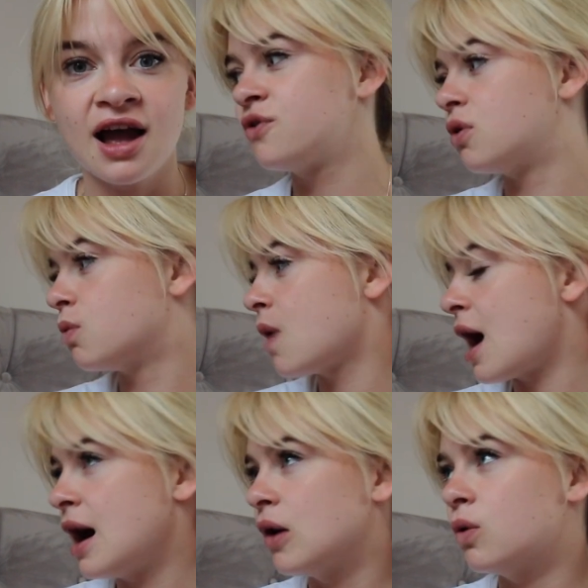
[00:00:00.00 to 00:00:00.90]
I thought,
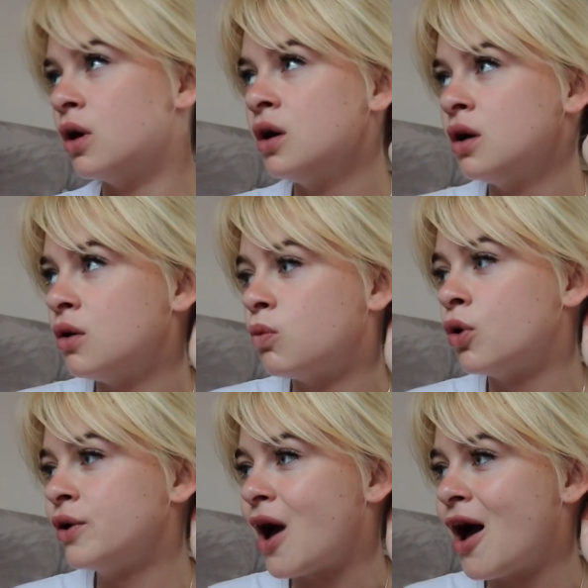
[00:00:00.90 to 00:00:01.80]
wow,
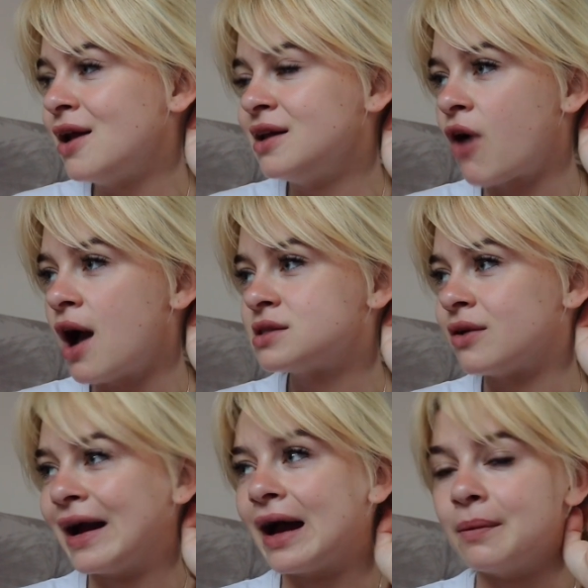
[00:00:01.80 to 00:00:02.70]
what an early riser
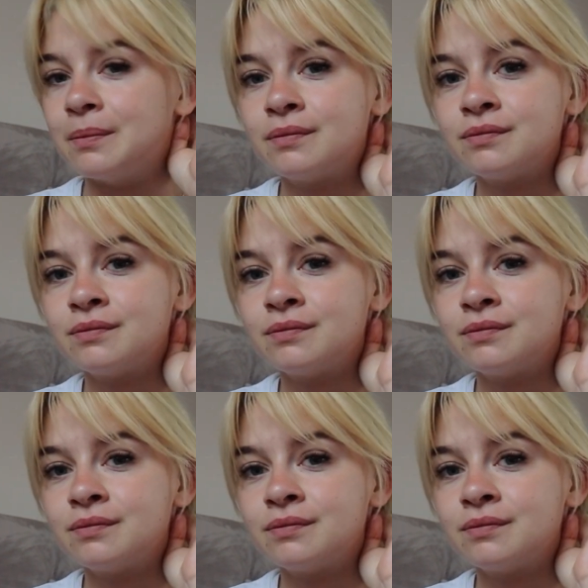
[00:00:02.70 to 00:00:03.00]
I am.